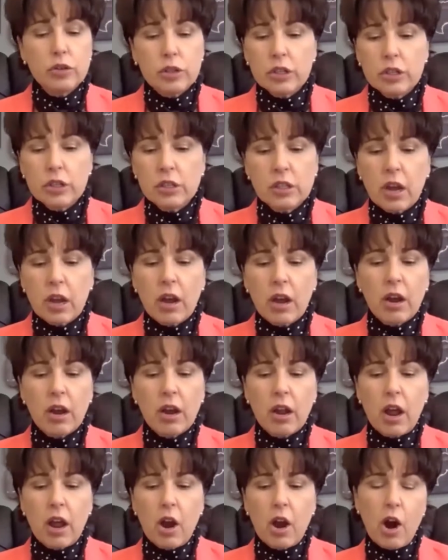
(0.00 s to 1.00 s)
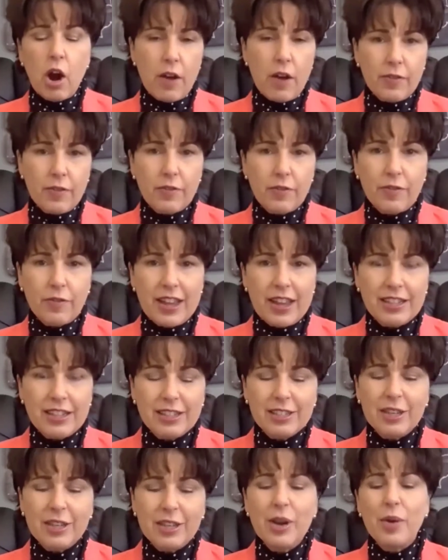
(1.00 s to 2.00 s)
institutions uh, are
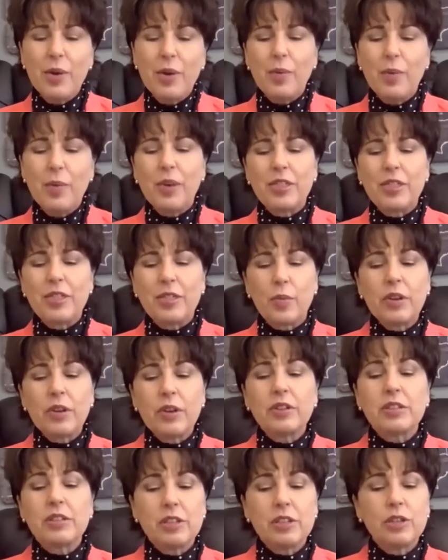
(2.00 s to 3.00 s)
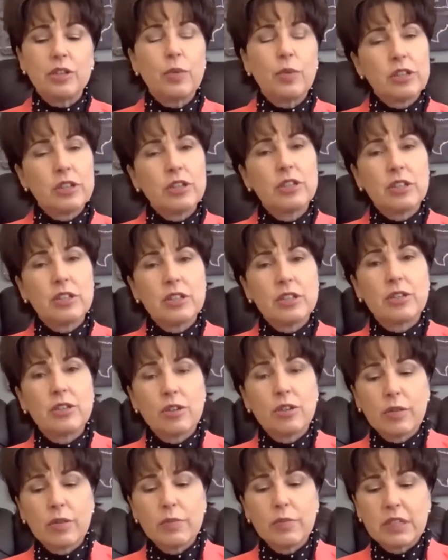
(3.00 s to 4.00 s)
often faced with the real
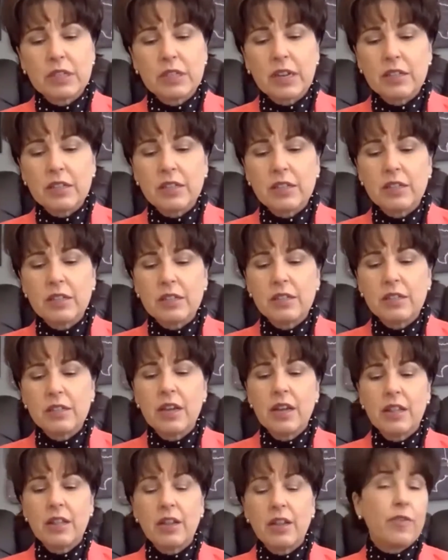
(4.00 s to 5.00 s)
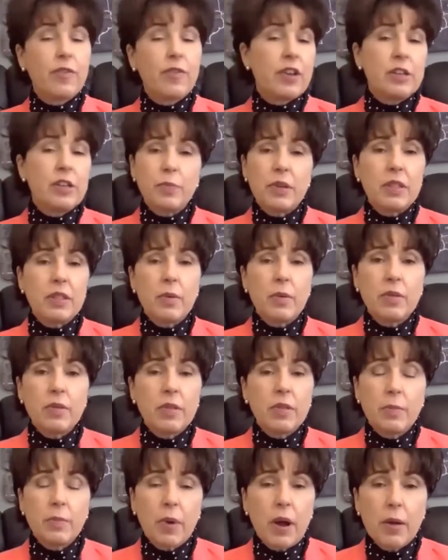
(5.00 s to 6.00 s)
situations and circumstances that are
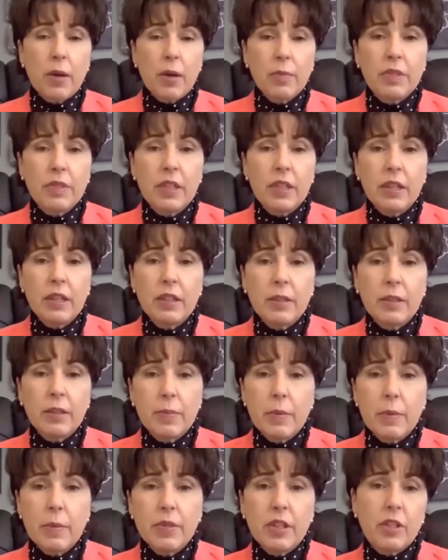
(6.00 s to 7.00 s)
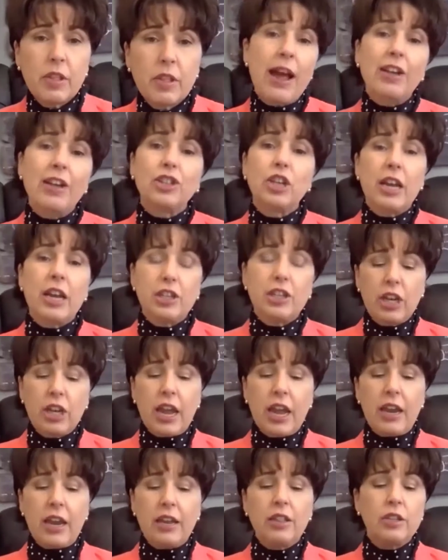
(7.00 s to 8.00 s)
faced by the, the, prob- the, the people that they're
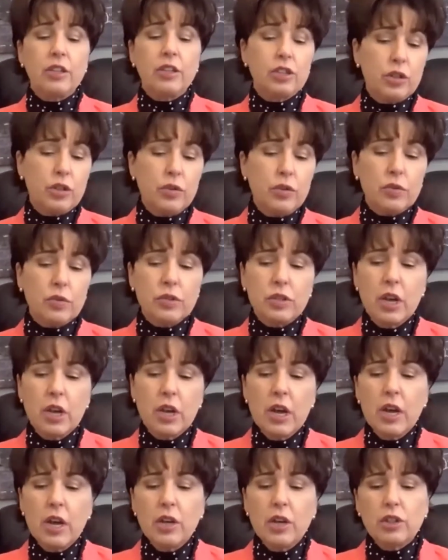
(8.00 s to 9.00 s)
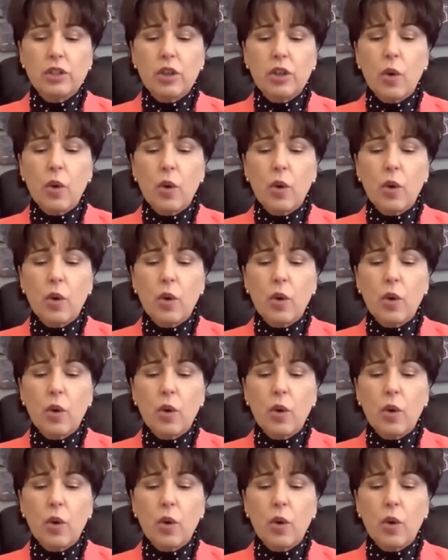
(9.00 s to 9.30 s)
actually educating, the students.